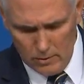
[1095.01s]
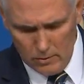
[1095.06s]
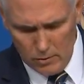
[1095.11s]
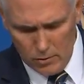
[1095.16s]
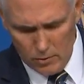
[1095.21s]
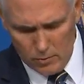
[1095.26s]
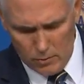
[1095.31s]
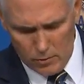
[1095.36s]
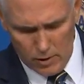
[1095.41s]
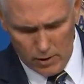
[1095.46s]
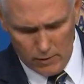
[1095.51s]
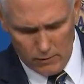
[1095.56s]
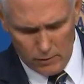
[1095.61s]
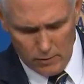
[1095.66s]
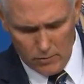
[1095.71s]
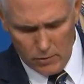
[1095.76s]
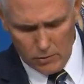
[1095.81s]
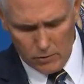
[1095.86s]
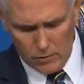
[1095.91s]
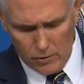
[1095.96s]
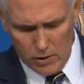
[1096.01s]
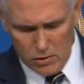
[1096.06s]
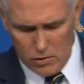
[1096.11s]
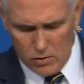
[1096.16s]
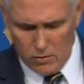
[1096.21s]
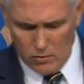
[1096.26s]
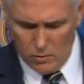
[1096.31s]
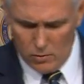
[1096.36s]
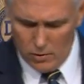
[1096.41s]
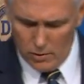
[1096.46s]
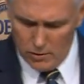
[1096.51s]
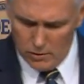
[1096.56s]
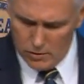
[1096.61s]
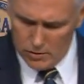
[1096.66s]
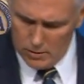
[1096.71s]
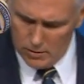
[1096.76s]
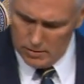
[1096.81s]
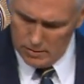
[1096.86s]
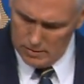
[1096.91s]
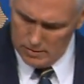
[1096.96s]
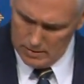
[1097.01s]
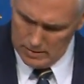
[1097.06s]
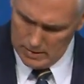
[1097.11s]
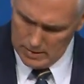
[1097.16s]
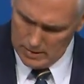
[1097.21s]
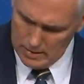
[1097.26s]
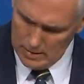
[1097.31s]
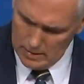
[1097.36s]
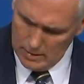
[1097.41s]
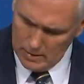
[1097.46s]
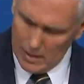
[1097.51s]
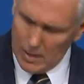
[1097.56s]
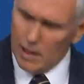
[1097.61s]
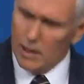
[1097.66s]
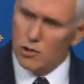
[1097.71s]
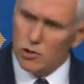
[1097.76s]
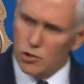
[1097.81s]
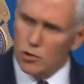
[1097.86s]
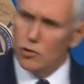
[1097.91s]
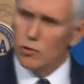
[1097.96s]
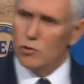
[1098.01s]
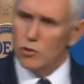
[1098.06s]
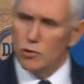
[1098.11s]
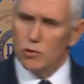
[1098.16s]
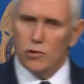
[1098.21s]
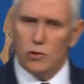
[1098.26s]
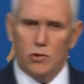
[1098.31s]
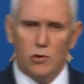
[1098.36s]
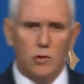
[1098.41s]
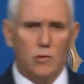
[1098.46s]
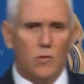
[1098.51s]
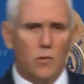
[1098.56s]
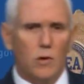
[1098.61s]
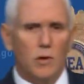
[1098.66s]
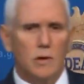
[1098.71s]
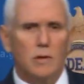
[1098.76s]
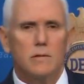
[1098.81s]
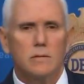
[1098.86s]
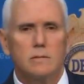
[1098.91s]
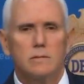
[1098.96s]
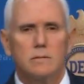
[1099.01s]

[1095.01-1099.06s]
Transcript: with a prayer from those ancient words that as you do your work,